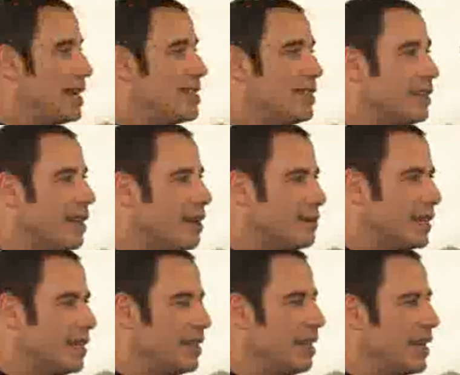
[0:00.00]
I still loved
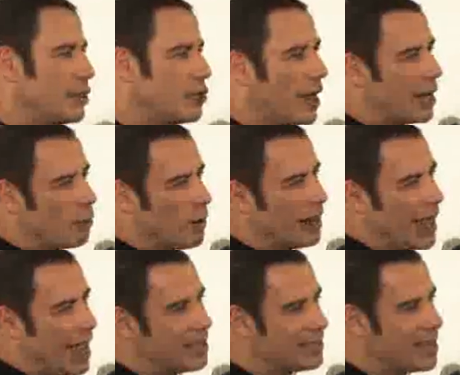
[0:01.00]
it, and I tried one
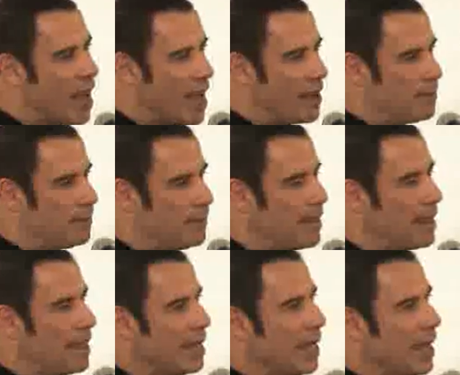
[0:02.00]
last time,
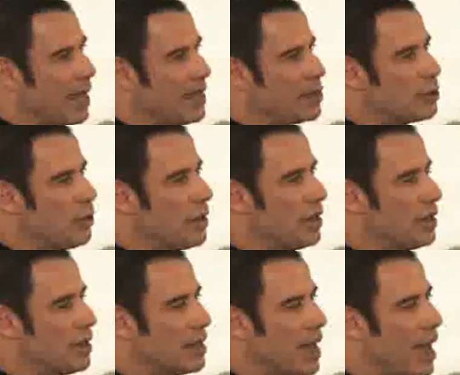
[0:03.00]
and this one
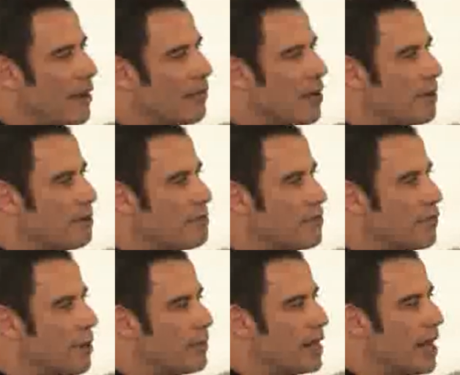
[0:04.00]
guy from,
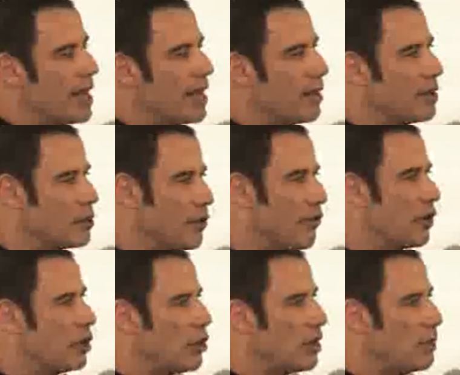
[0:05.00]
from United Airlines, a
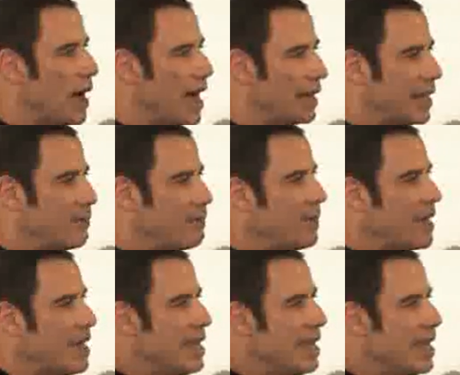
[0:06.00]
furloughed pilot,
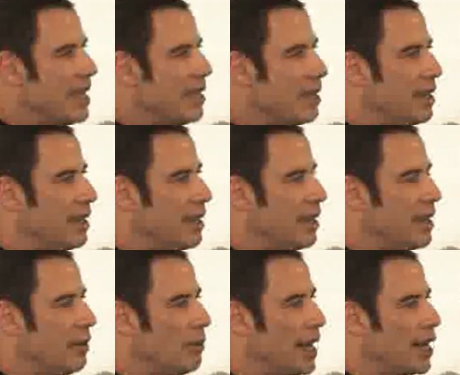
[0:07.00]
he,
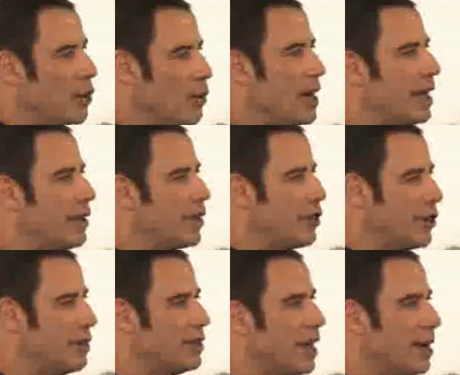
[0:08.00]
when I quit the
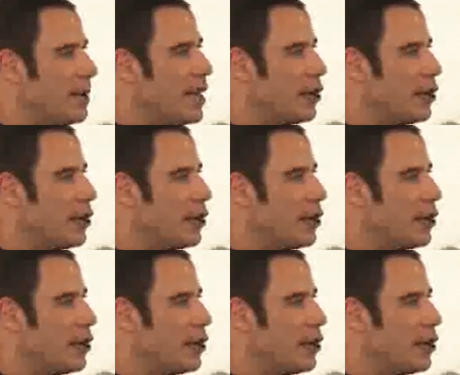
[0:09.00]
third time, he